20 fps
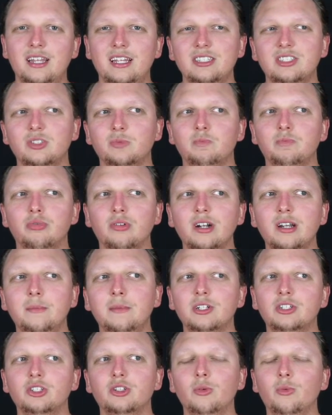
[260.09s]
That's pretty
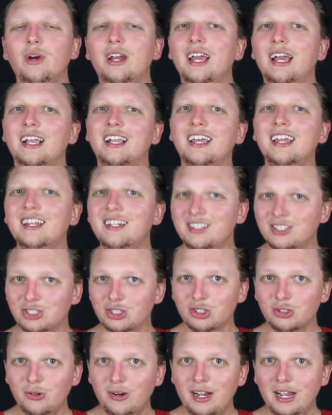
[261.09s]
much the way I can
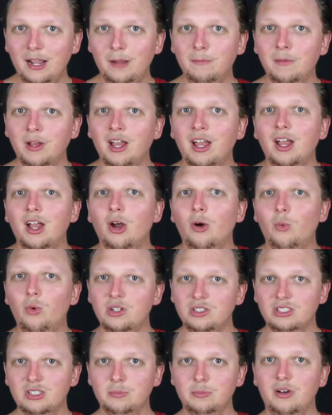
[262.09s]
describe
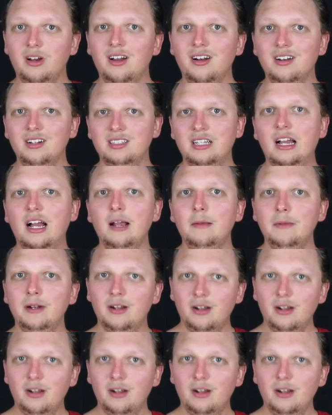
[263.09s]
Once Upon a Time in